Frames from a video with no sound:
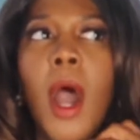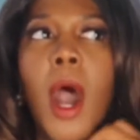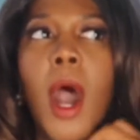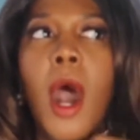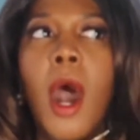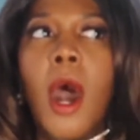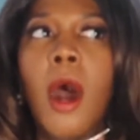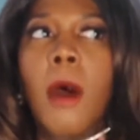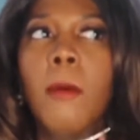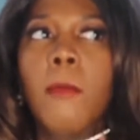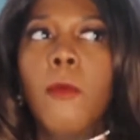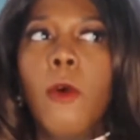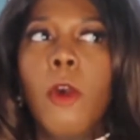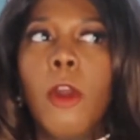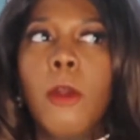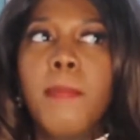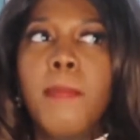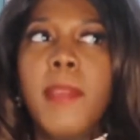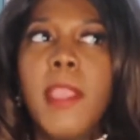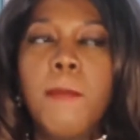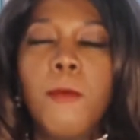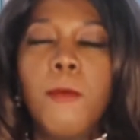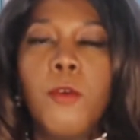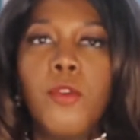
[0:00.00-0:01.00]
Or
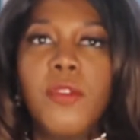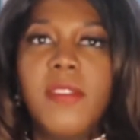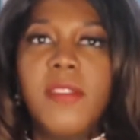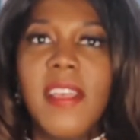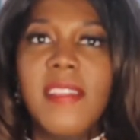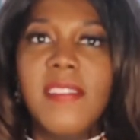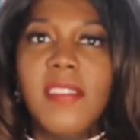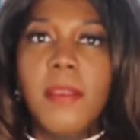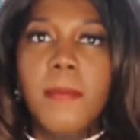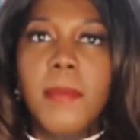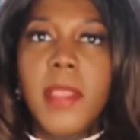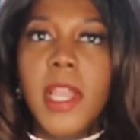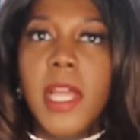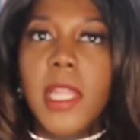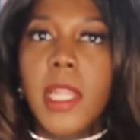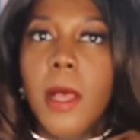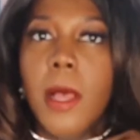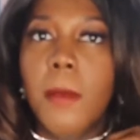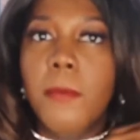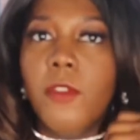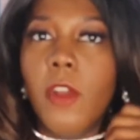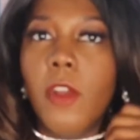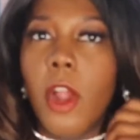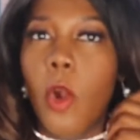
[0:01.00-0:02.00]
people who tend to be
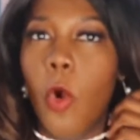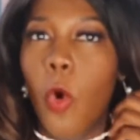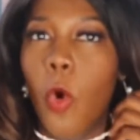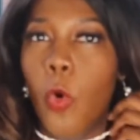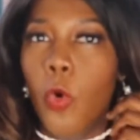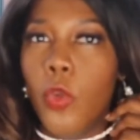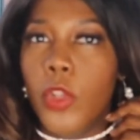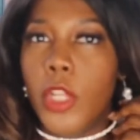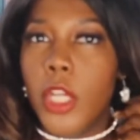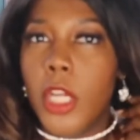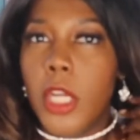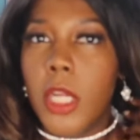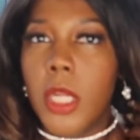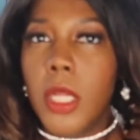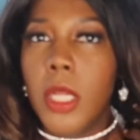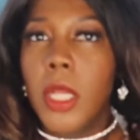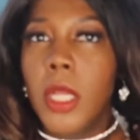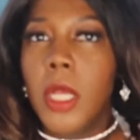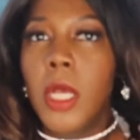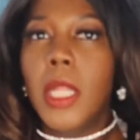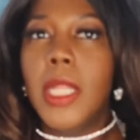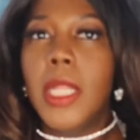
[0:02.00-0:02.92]
alums are older,